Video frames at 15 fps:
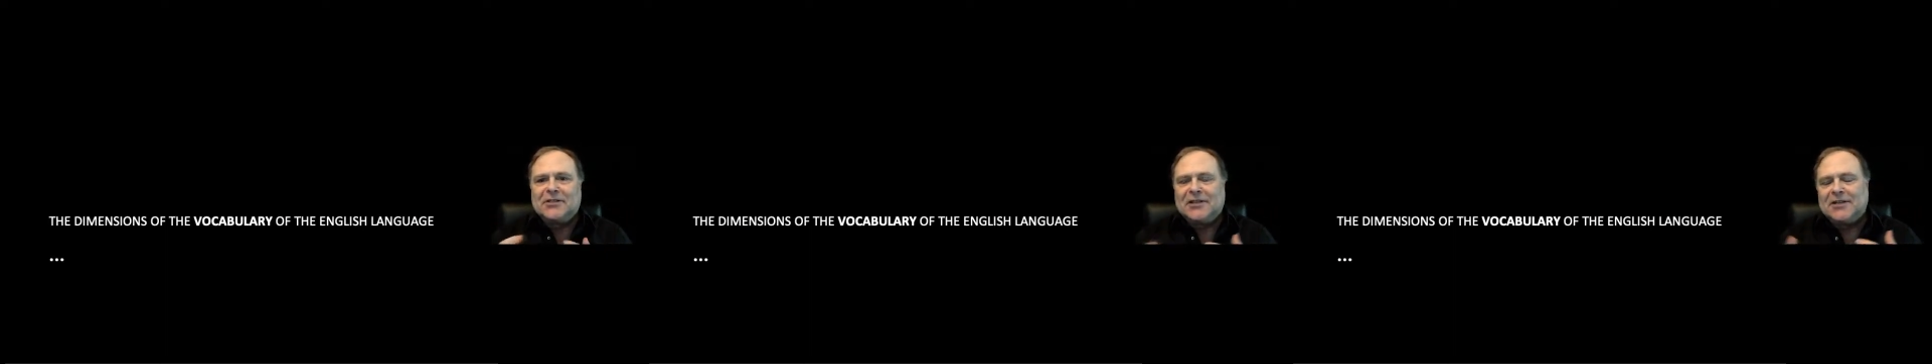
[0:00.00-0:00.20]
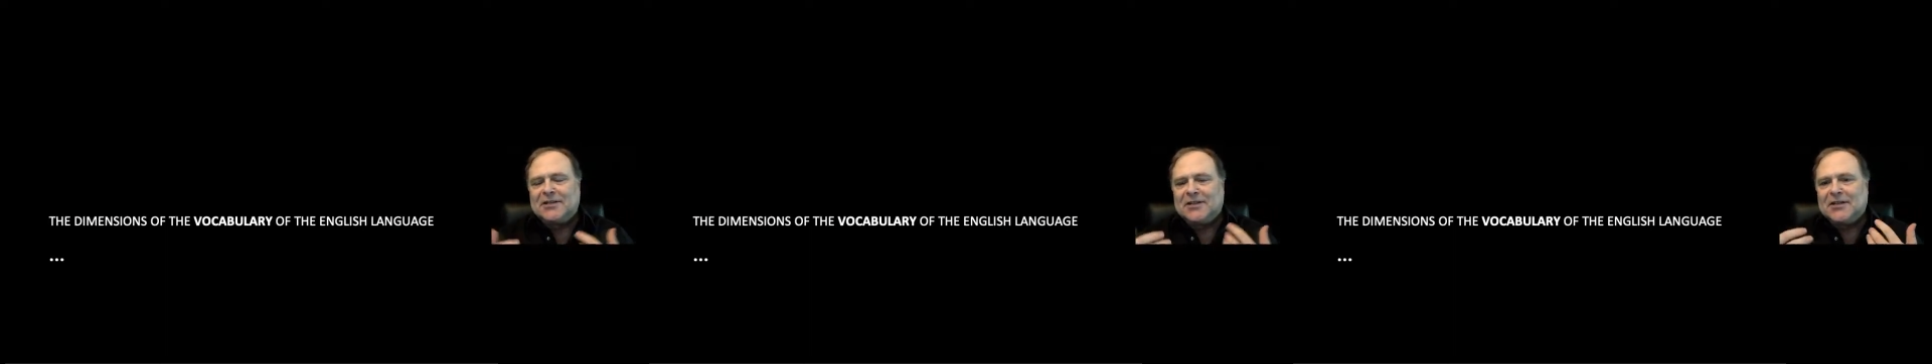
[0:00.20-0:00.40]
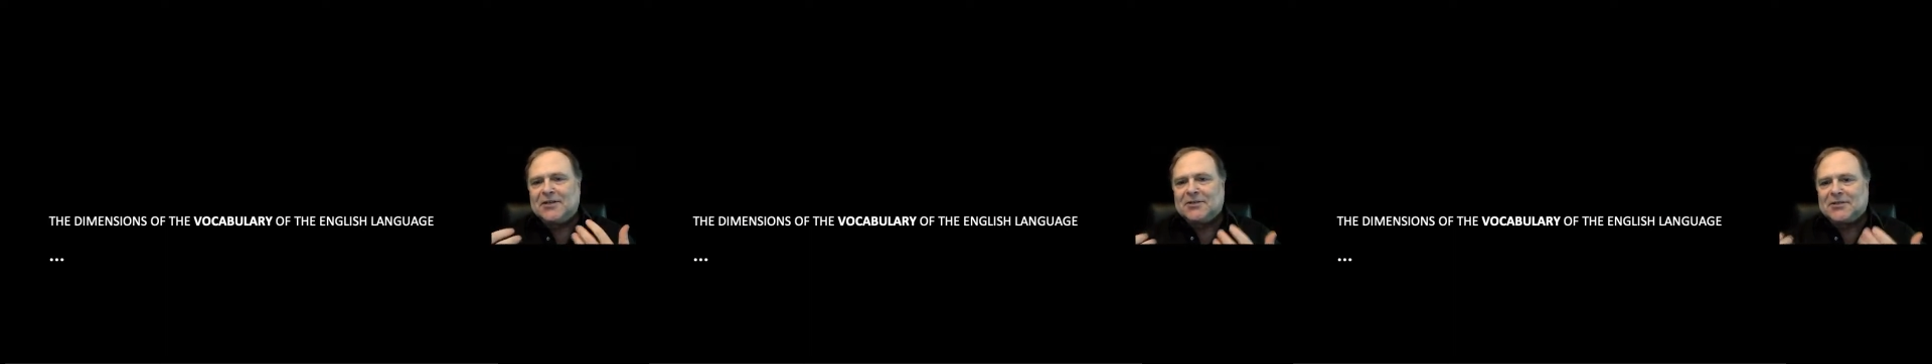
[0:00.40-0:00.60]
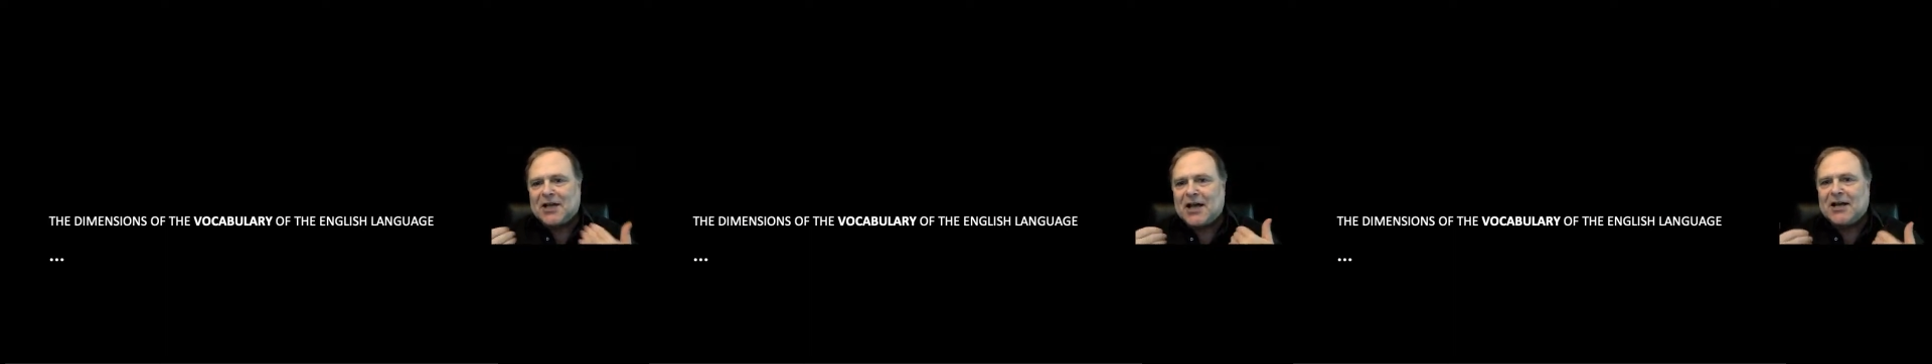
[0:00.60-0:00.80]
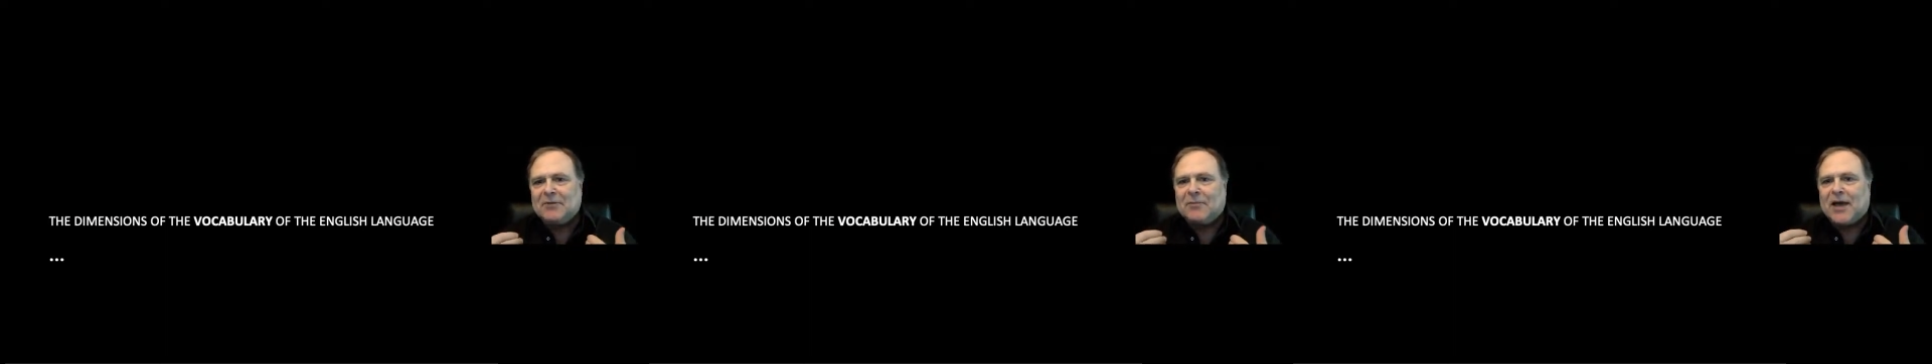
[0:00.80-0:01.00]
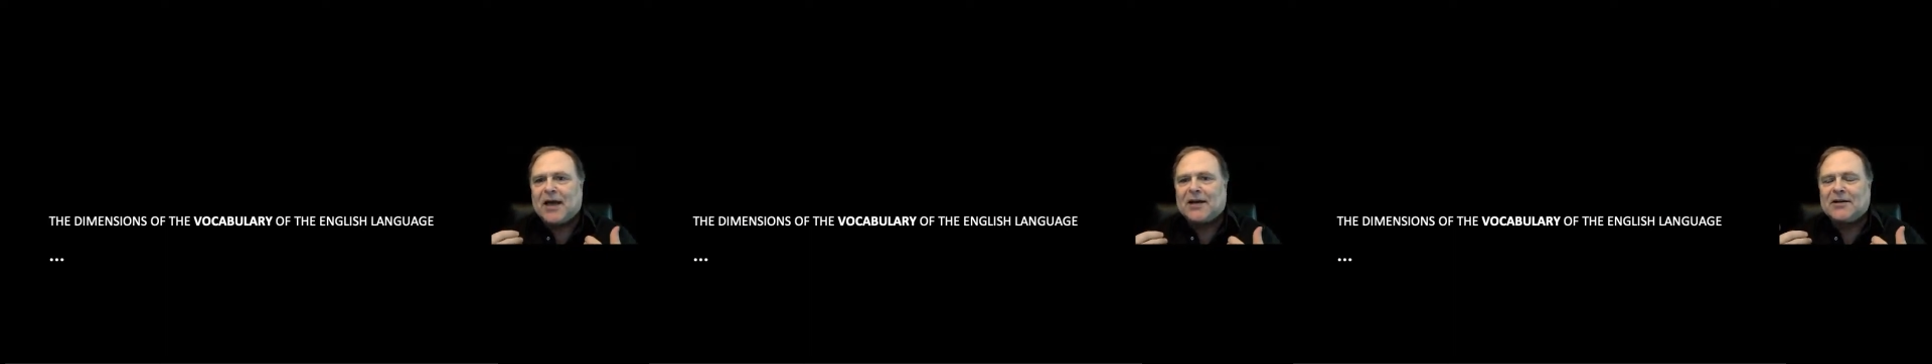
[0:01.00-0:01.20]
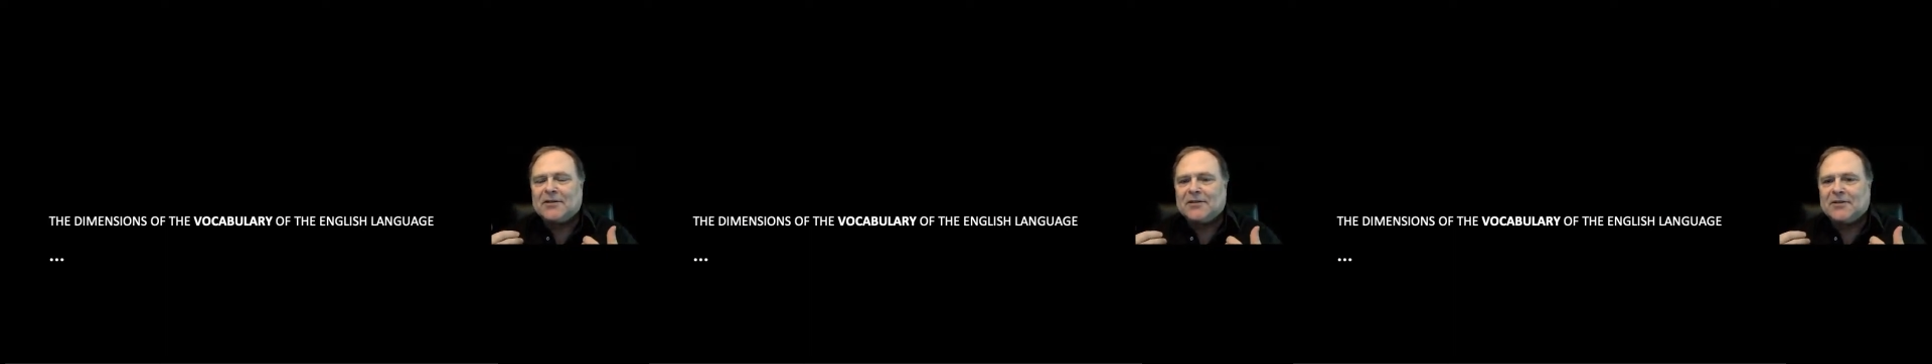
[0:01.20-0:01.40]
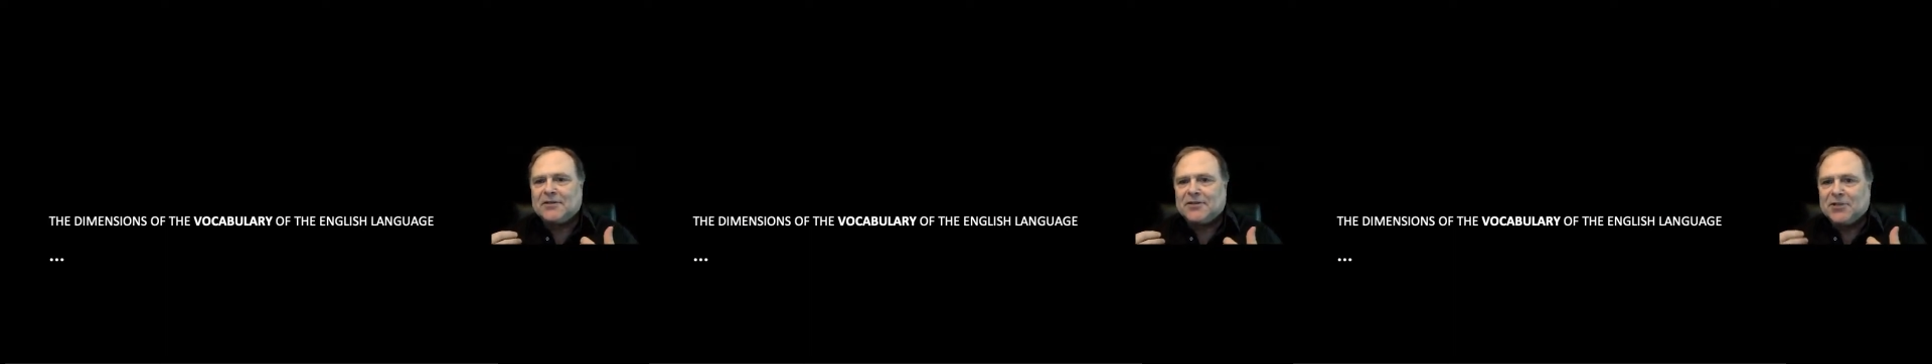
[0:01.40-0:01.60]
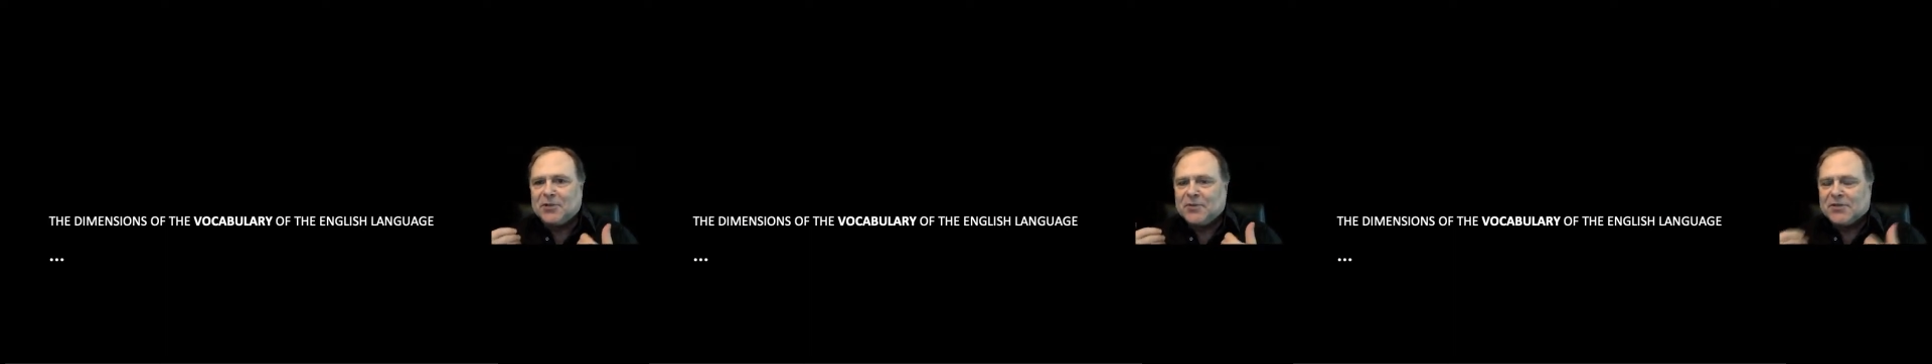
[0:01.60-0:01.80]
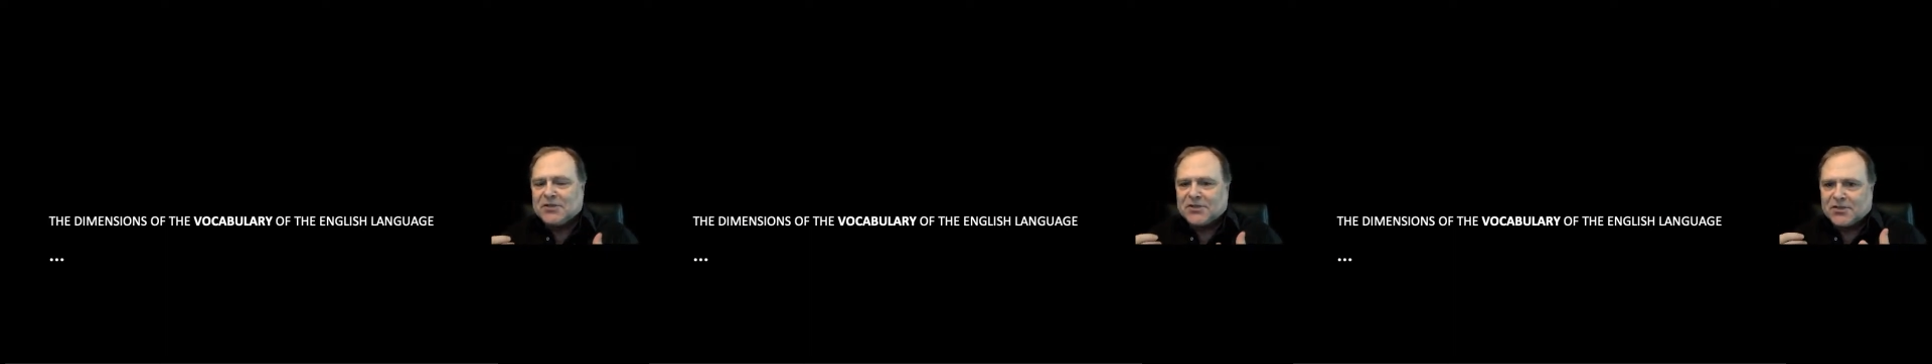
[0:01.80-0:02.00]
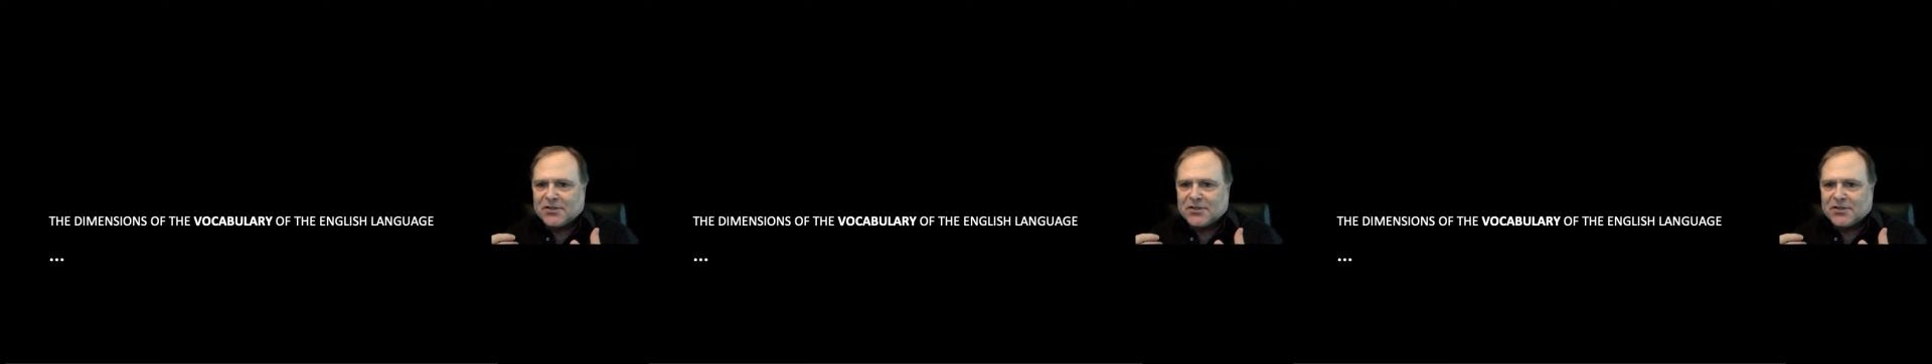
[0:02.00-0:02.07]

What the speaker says: that they're tied back to the human